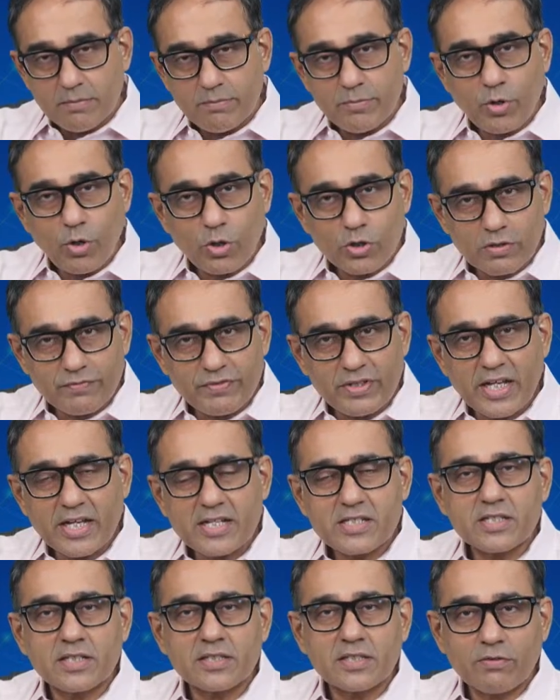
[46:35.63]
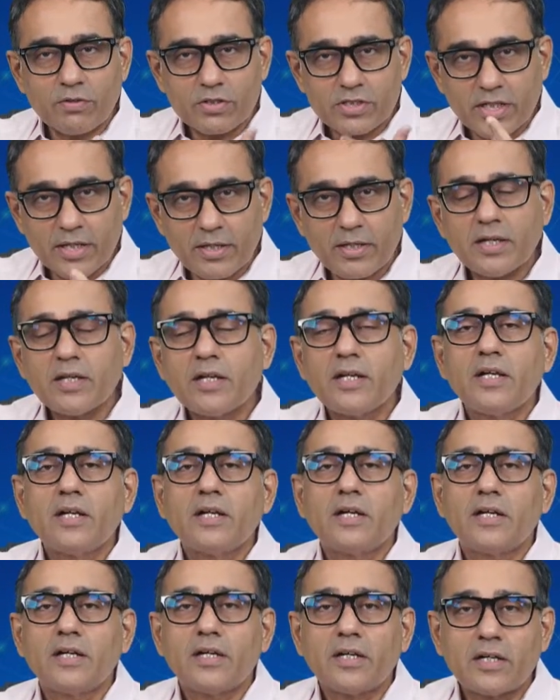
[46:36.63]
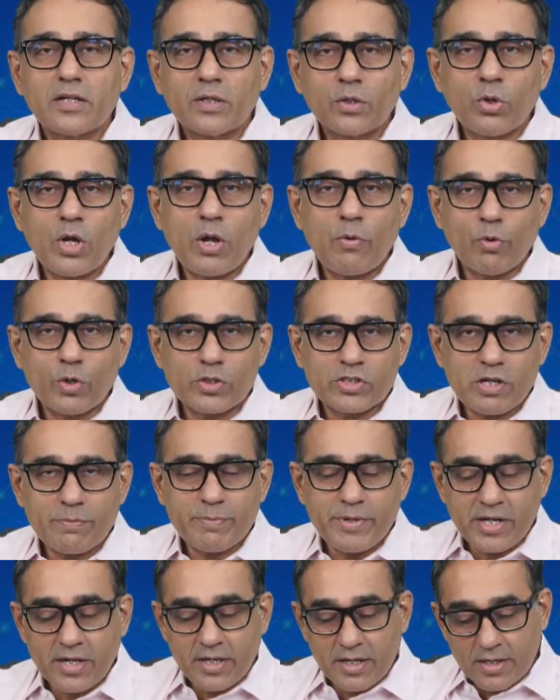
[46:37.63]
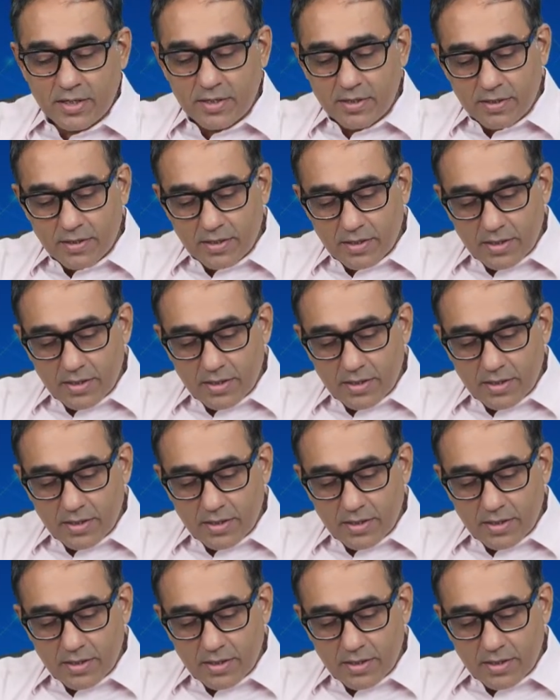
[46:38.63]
Because of election, there was no awards have been done.